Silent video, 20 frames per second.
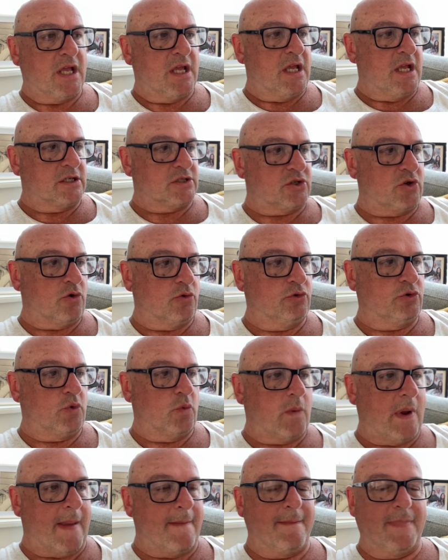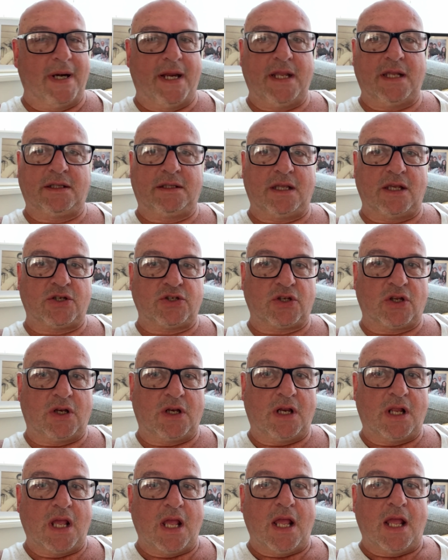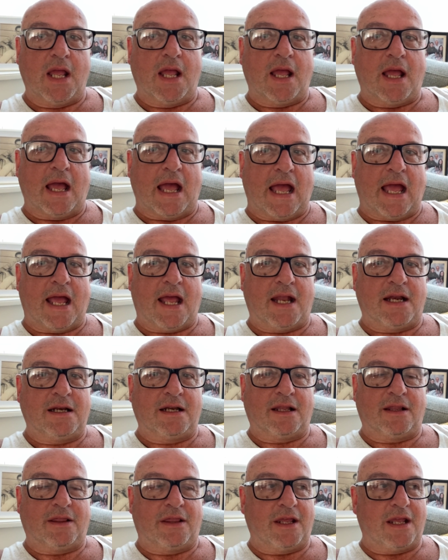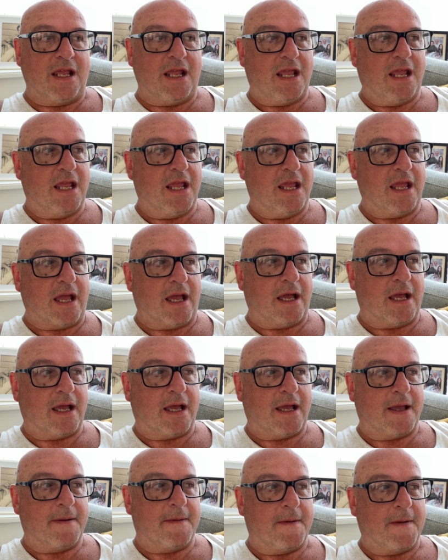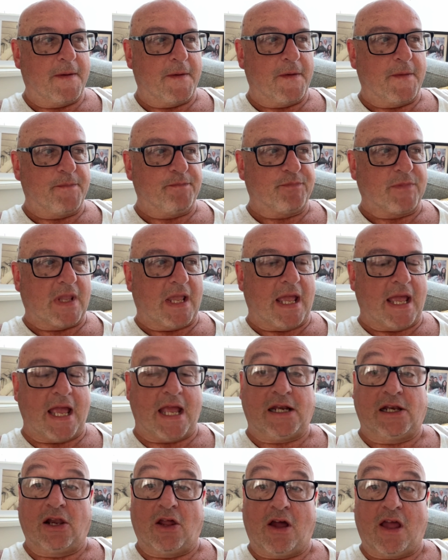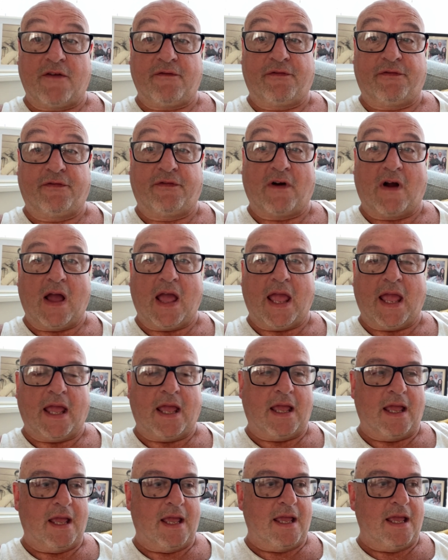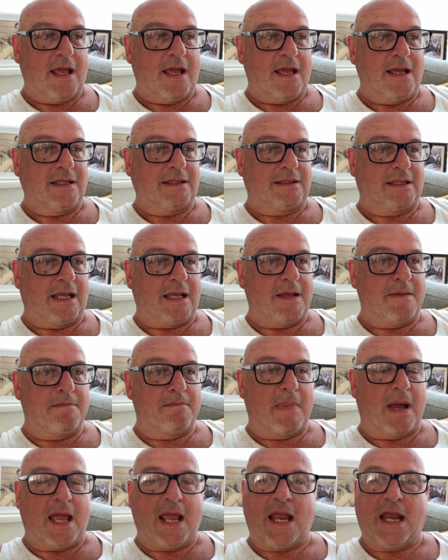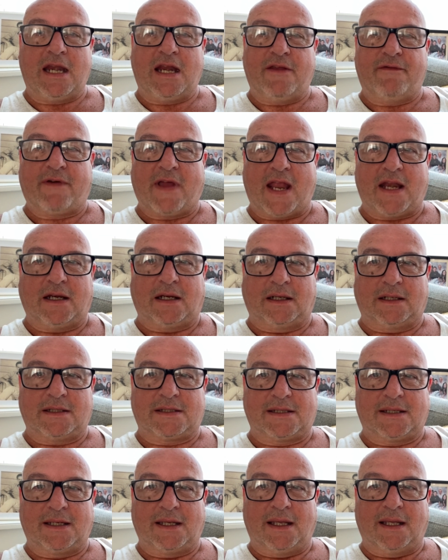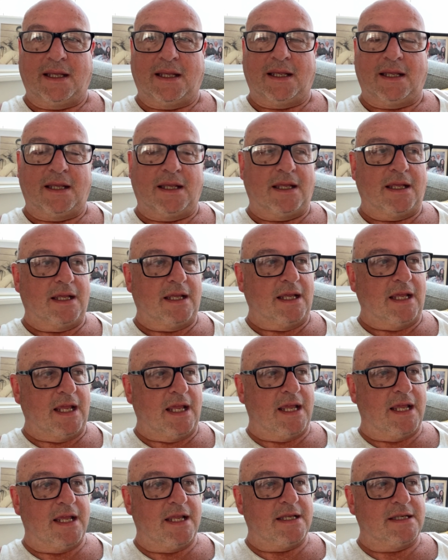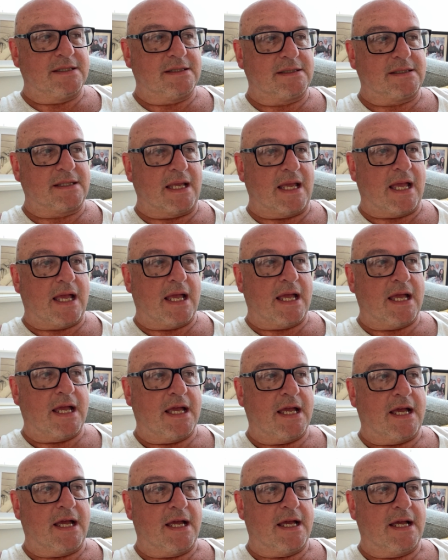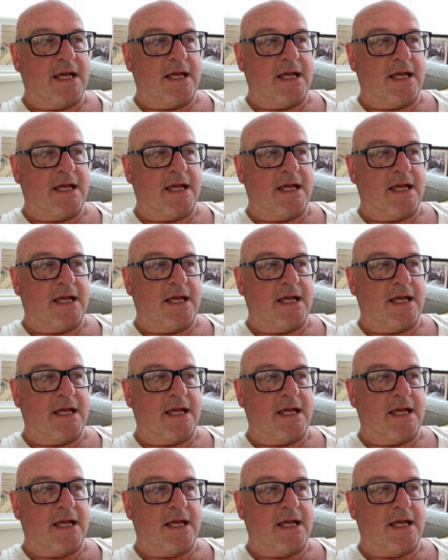It's called the Wembley edition, and the headline fight, the main event, is a